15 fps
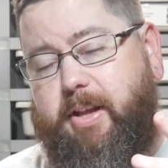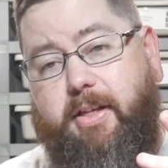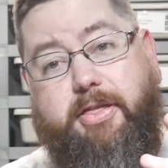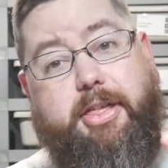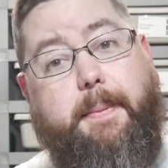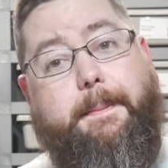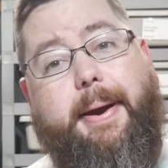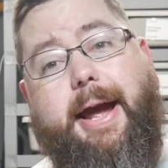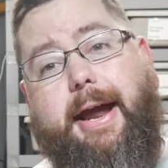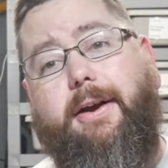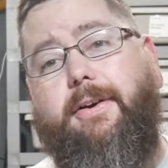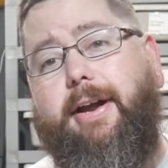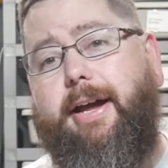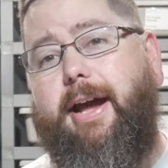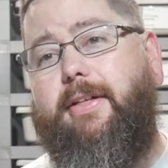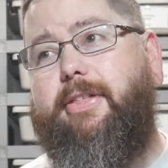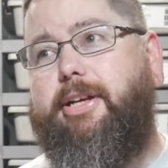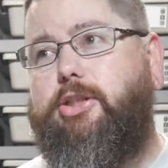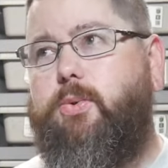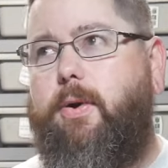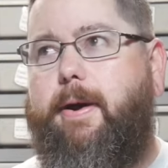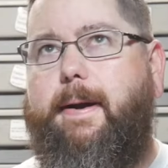the pairing on
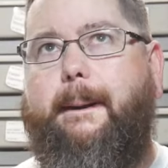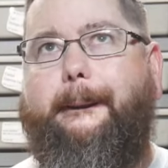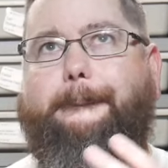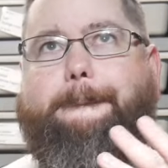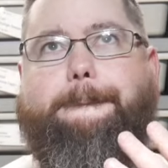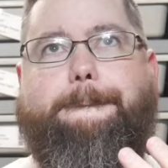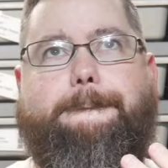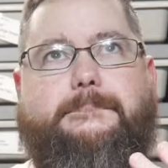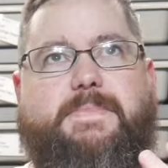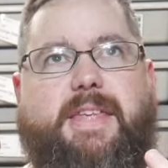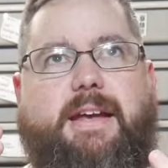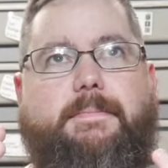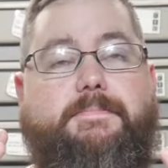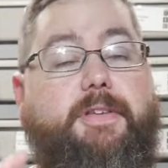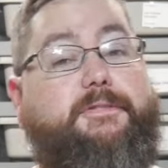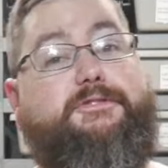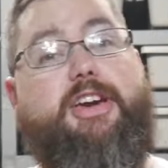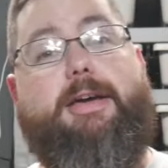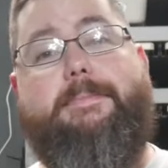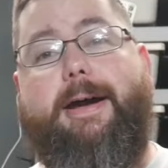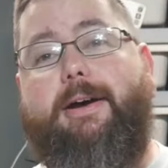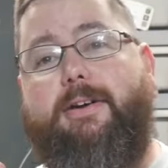this one, the
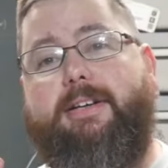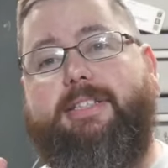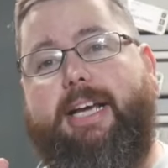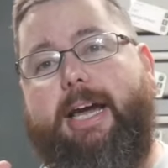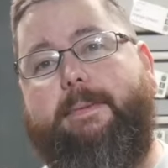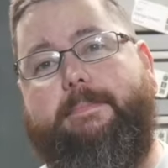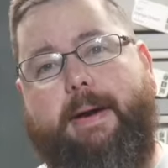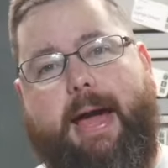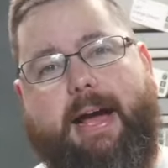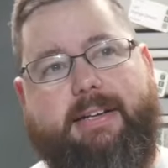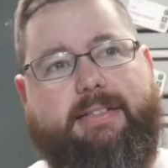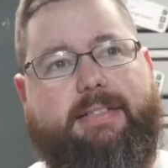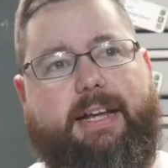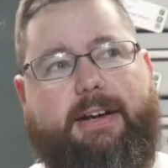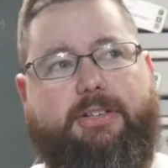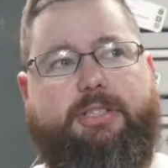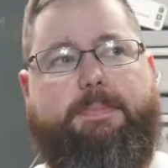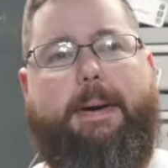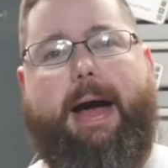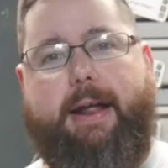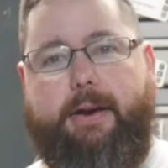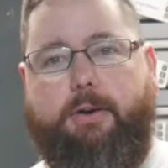female is a pastel
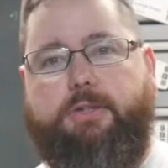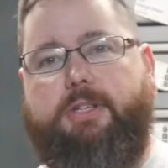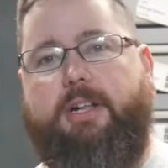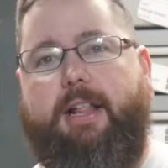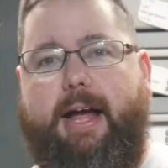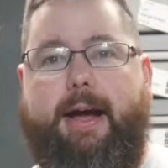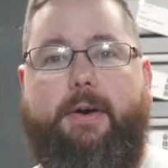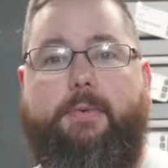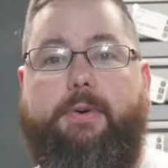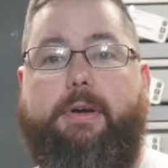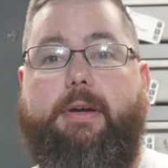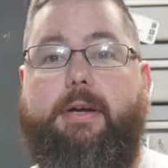spot-nosed clown.